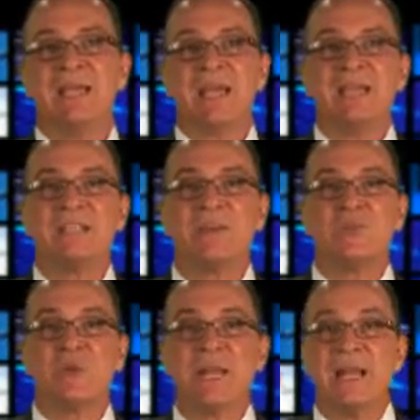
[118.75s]
like to
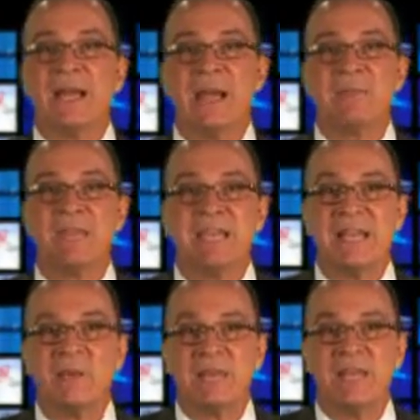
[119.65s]
create an
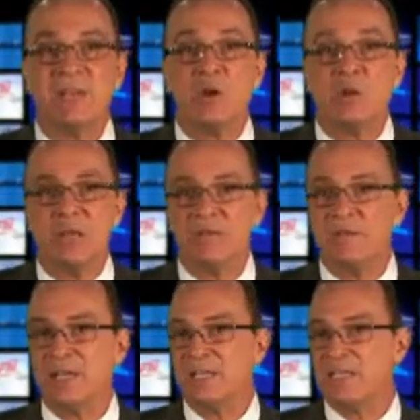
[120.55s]
apathetic when they don't
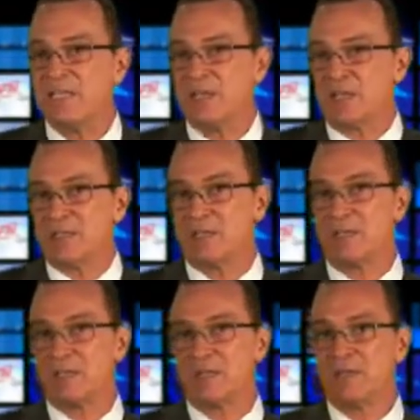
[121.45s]
even
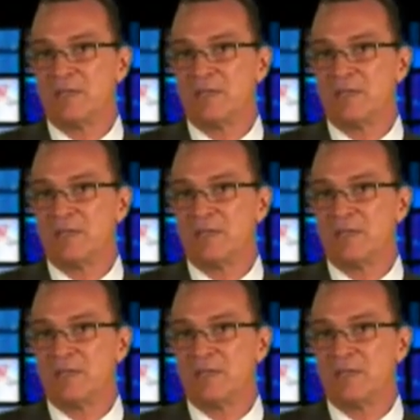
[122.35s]
exist.